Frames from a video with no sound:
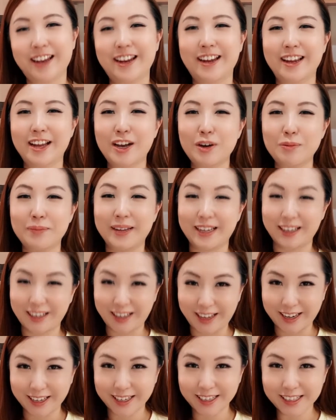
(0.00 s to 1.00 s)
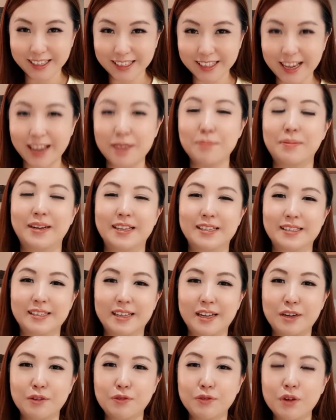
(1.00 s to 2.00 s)
help my clients and
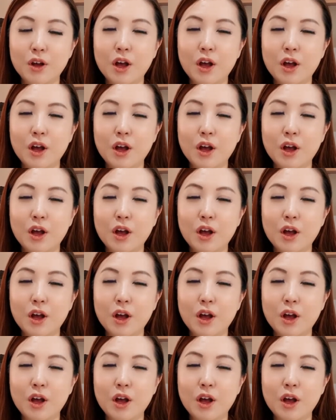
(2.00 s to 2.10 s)
myself